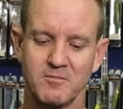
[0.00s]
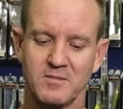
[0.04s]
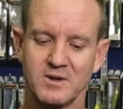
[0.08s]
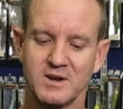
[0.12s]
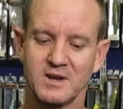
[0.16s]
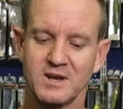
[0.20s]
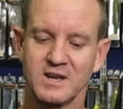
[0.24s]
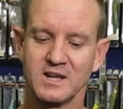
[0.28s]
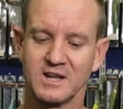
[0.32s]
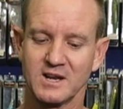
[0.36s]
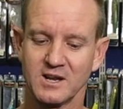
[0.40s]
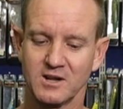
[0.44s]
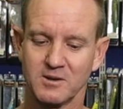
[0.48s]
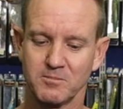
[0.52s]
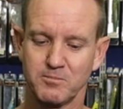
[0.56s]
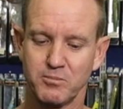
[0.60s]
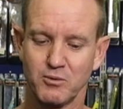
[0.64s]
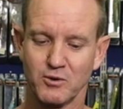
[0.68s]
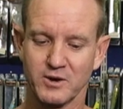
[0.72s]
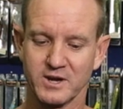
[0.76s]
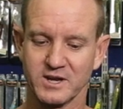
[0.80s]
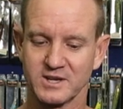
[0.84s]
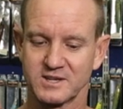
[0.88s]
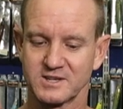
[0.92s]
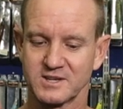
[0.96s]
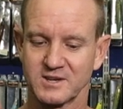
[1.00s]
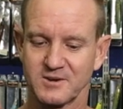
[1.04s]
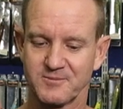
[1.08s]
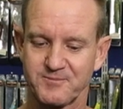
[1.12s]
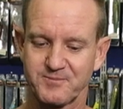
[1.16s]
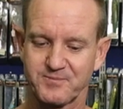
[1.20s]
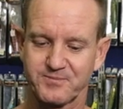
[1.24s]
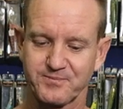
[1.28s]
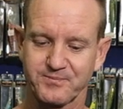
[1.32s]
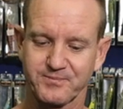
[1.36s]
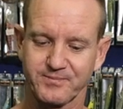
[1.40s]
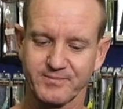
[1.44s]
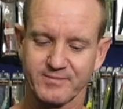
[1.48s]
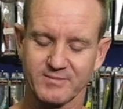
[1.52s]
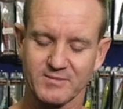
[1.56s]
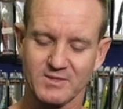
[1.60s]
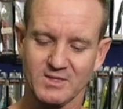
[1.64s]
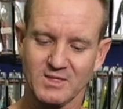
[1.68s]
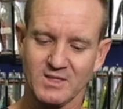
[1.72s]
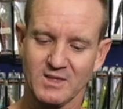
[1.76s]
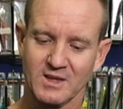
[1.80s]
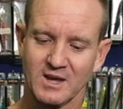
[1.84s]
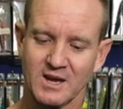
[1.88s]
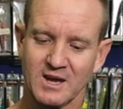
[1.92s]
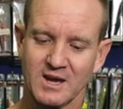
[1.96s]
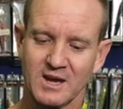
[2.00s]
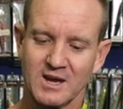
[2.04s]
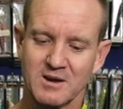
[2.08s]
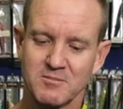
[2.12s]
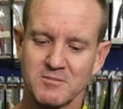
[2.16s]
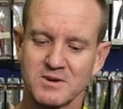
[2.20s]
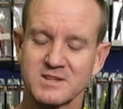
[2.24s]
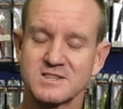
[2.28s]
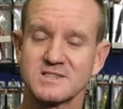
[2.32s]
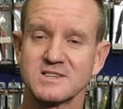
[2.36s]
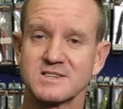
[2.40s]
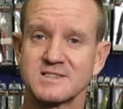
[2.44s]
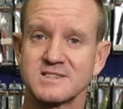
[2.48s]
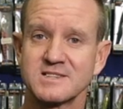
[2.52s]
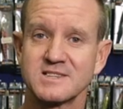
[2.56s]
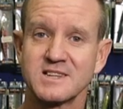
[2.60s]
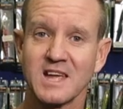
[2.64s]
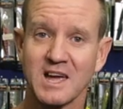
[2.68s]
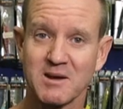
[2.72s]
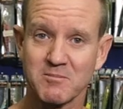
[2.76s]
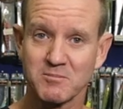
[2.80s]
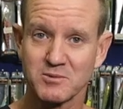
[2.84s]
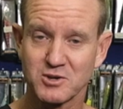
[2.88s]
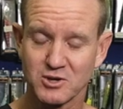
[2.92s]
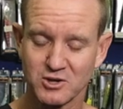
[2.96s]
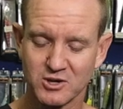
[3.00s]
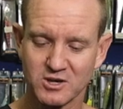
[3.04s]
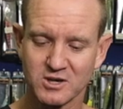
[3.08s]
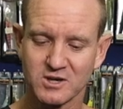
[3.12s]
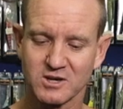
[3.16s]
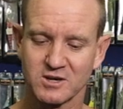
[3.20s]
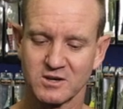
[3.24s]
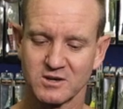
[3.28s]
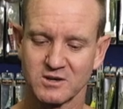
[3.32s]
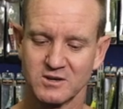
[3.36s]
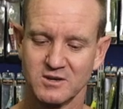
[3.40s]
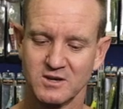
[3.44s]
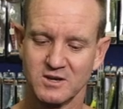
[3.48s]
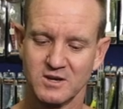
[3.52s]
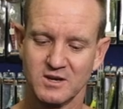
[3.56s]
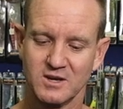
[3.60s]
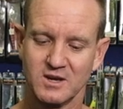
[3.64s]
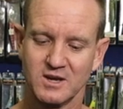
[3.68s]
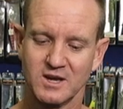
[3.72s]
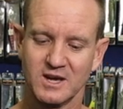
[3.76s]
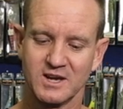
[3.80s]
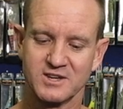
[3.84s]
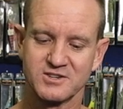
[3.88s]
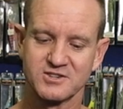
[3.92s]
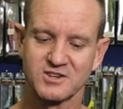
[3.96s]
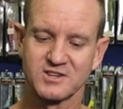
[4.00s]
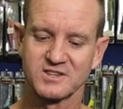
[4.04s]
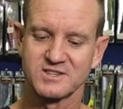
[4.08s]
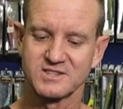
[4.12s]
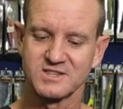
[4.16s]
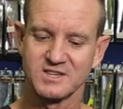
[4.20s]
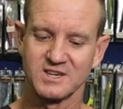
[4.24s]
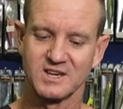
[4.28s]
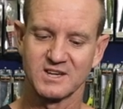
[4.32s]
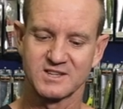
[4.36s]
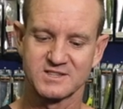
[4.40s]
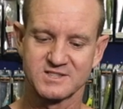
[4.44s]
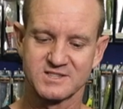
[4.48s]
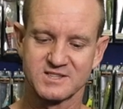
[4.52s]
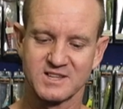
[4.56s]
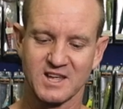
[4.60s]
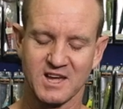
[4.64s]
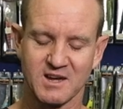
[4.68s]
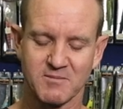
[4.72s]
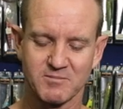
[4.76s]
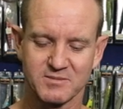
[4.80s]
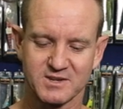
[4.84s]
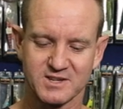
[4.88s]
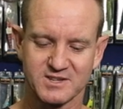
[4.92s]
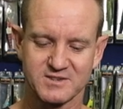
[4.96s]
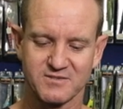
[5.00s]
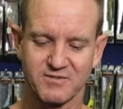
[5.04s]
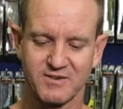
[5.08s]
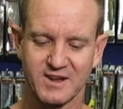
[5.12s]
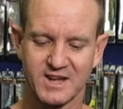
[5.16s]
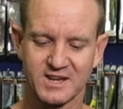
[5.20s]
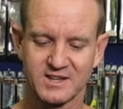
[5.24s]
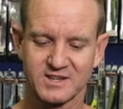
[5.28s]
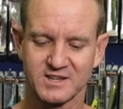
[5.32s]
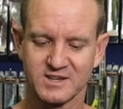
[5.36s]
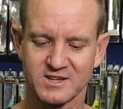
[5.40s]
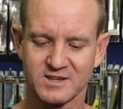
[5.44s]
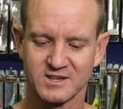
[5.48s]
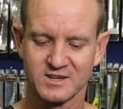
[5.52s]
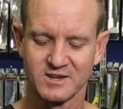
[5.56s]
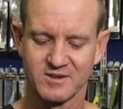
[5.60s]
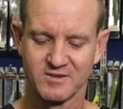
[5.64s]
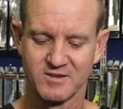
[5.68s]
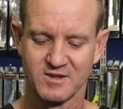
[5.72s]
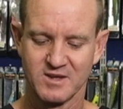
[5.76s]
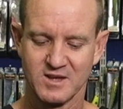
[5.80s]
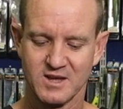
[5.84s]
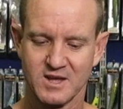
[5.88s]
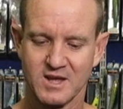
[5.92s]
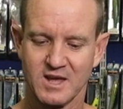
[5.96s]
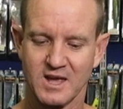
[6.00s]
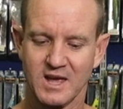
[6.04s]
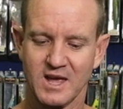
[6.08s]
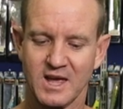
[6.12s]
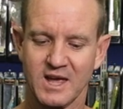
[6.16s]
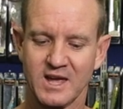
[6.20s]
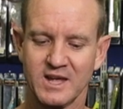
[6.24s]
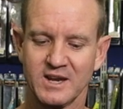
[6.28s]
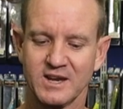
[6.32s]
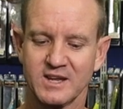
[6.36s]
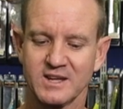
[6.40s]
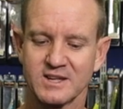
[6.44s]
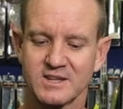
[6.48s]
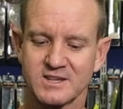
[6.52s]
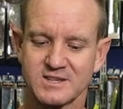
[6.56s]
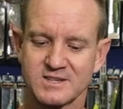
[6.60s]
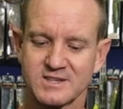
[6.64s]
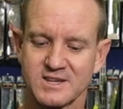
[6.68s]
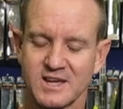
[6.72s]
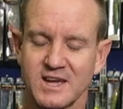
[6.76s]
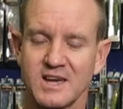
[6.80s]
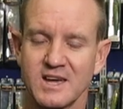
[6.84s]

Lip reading: needle point. It's a stamped hook. As you can see, it's stamped, it's flattened. And it's